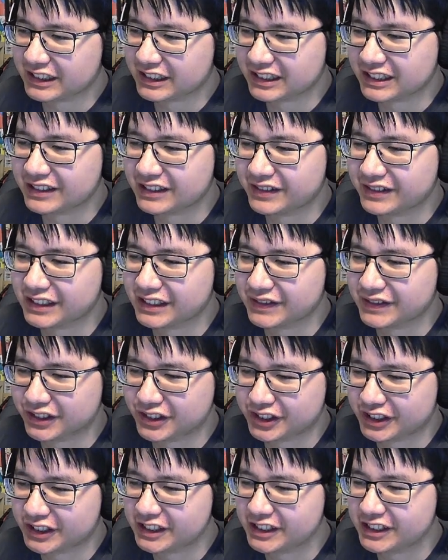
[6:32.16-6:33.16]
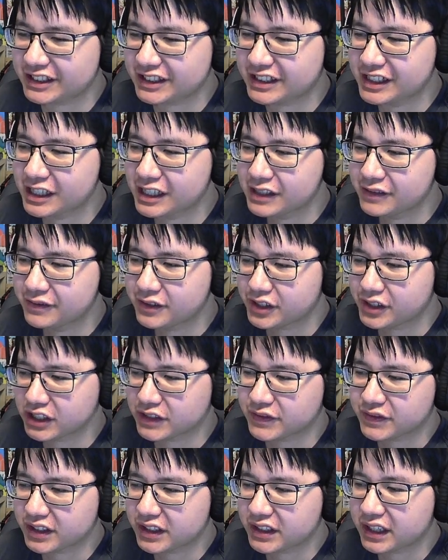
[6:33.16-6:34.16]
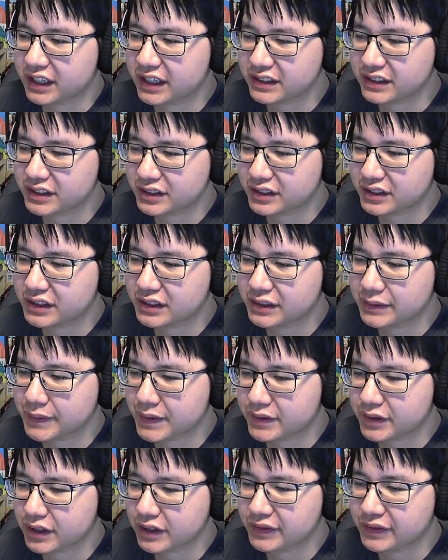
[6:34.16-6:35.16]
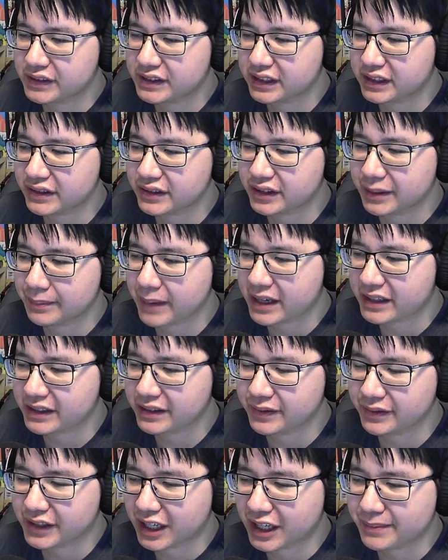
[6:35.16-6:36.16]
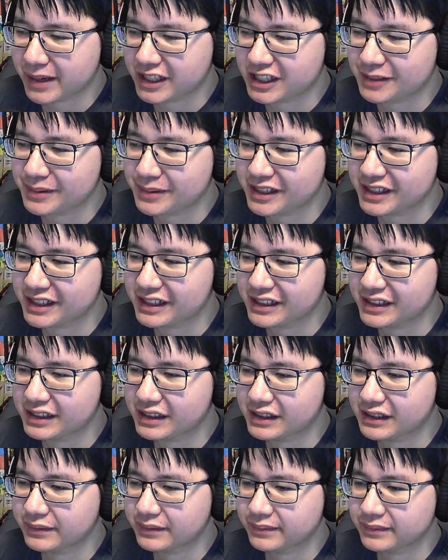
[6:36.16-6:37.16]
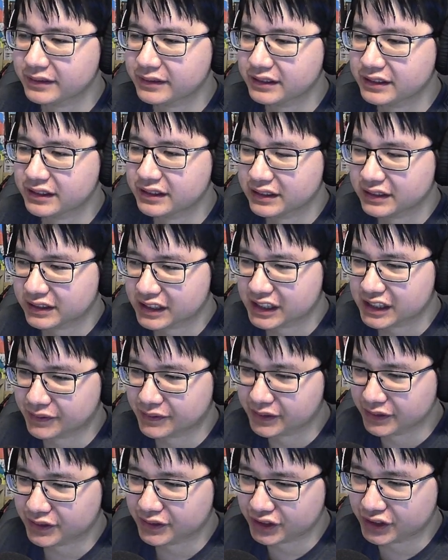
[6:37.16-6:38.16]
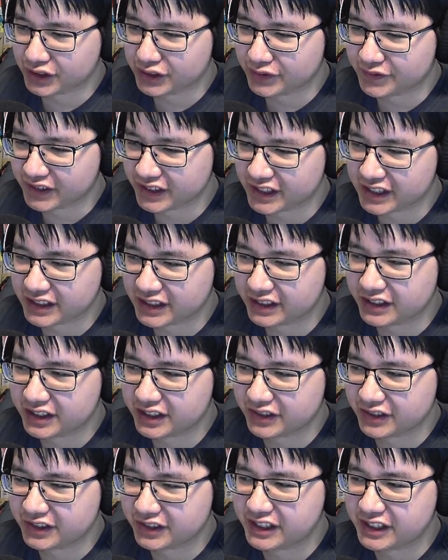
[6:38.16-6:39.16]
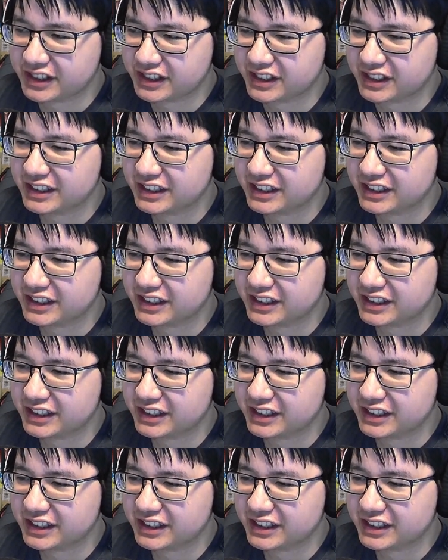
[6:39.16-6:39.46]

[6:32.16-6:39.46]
We have no choice. Recover the Gigenscudo and withdraw from the sector at maximum combat speed. I won't soon forget this disgrace.